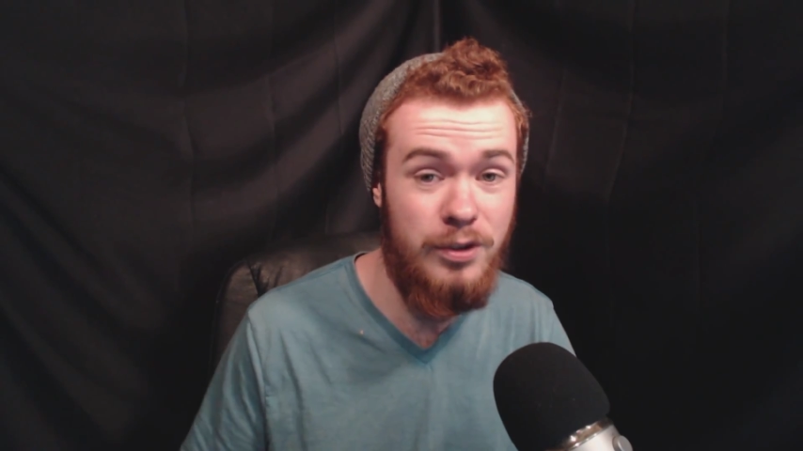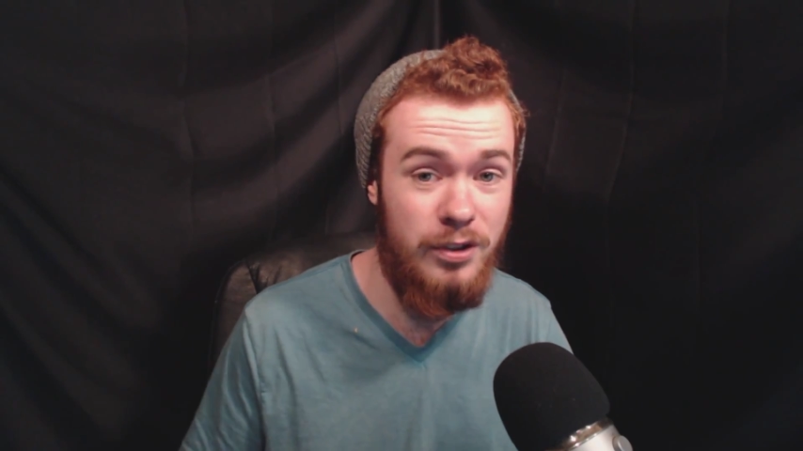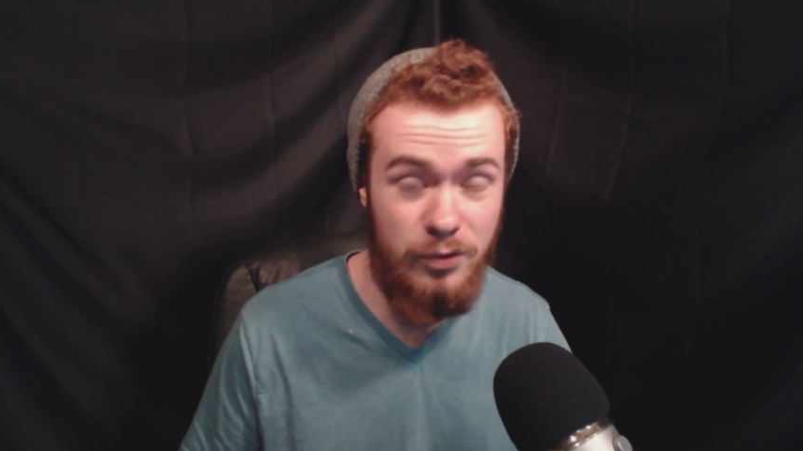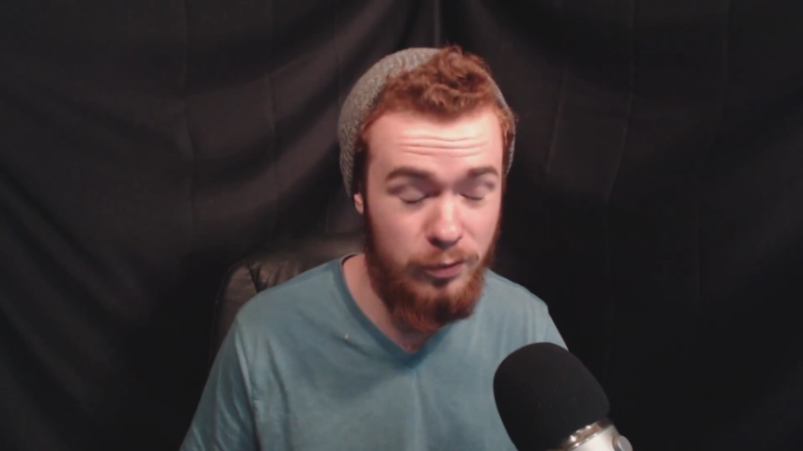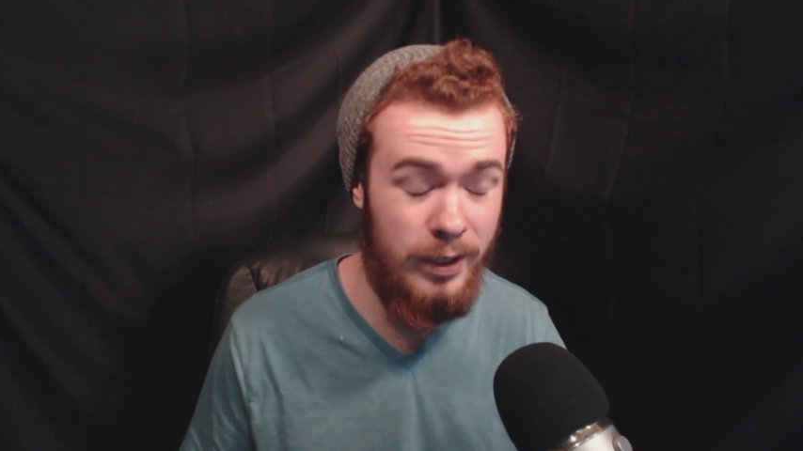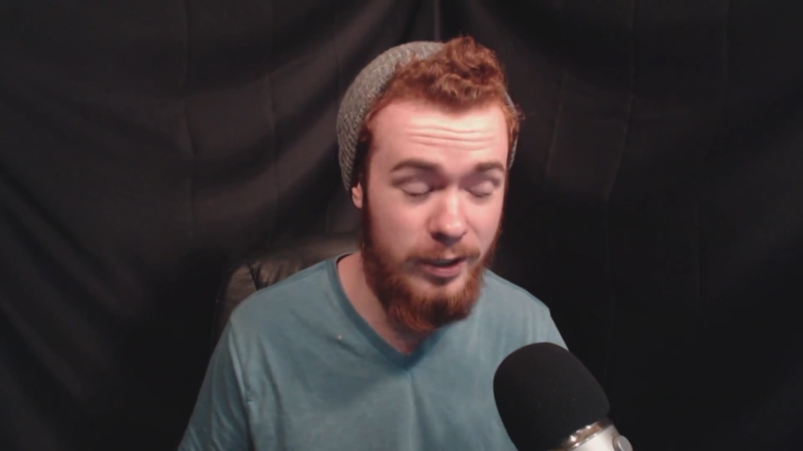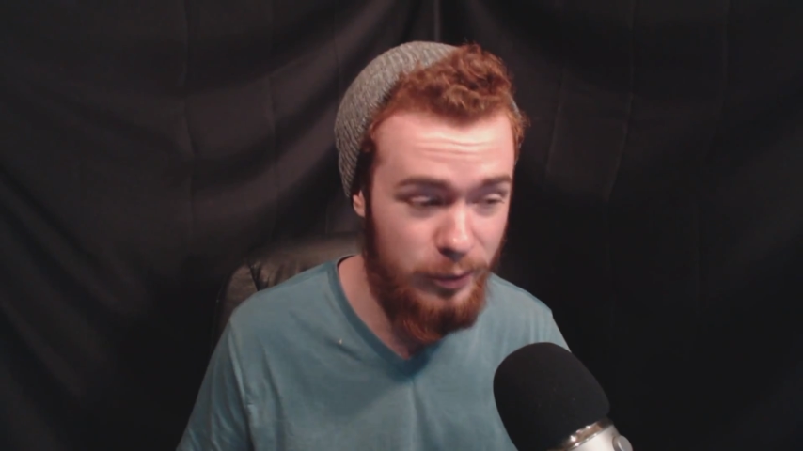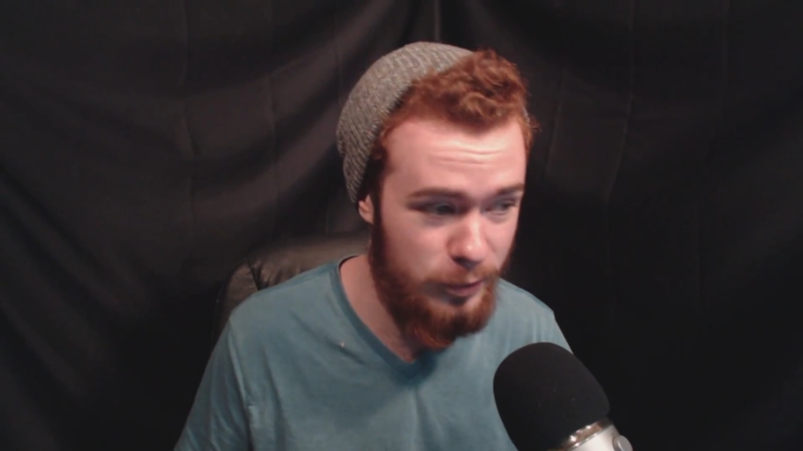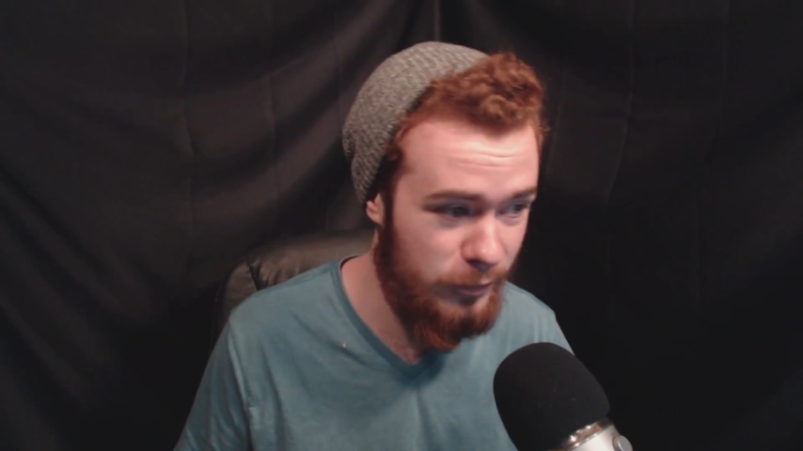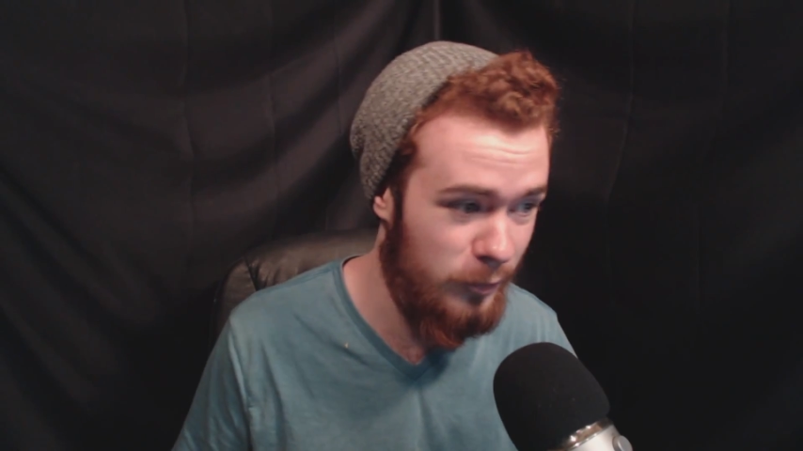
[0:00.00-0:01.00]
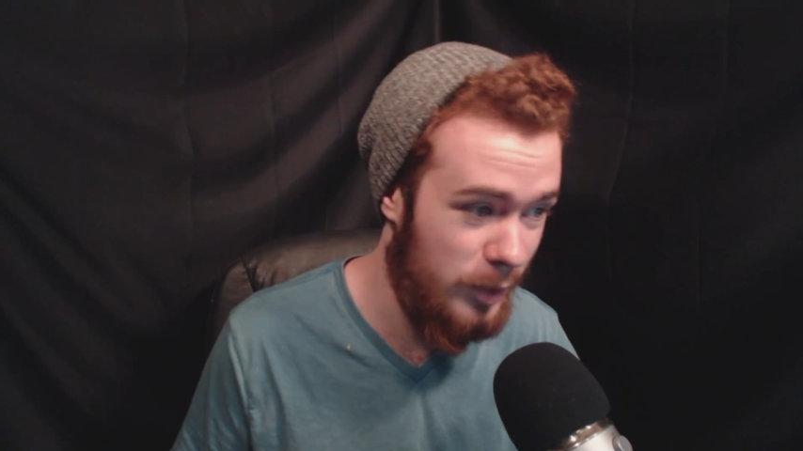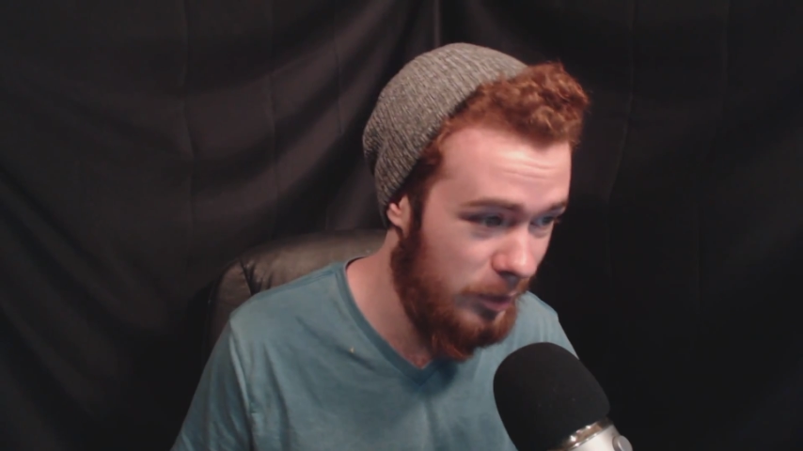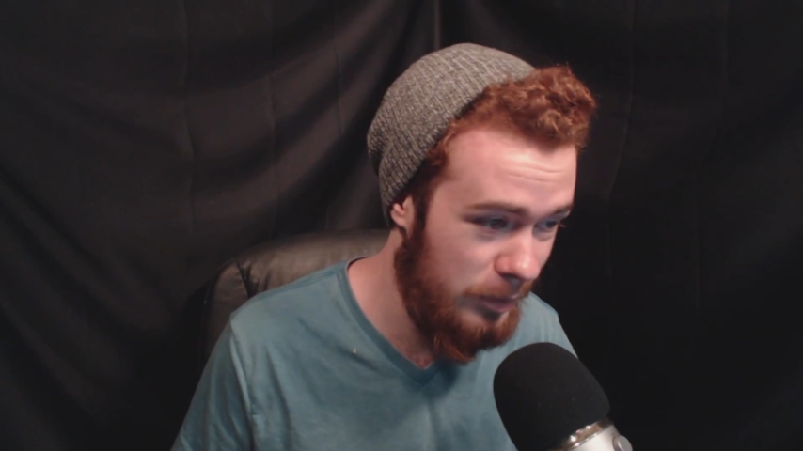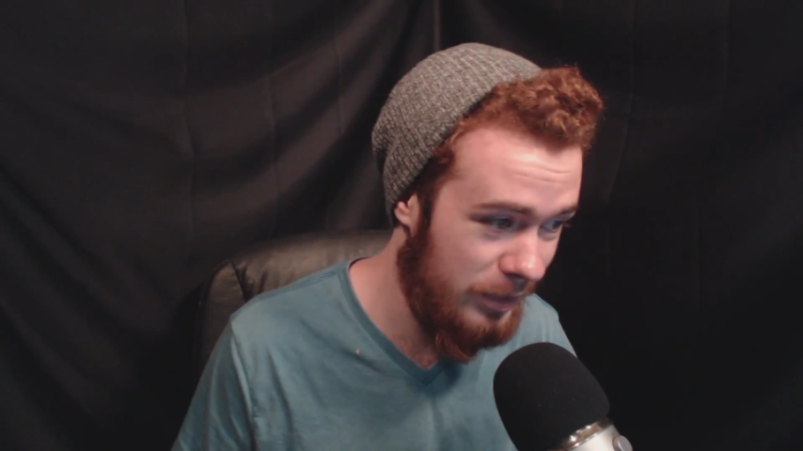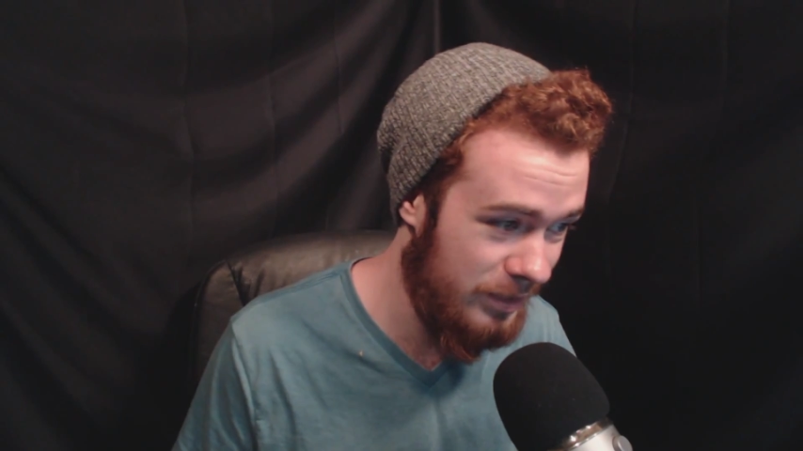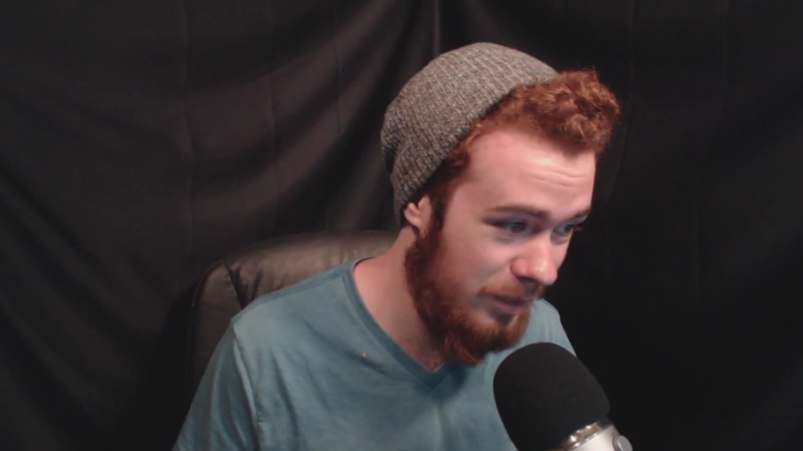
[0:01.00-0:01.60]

which is great news for me because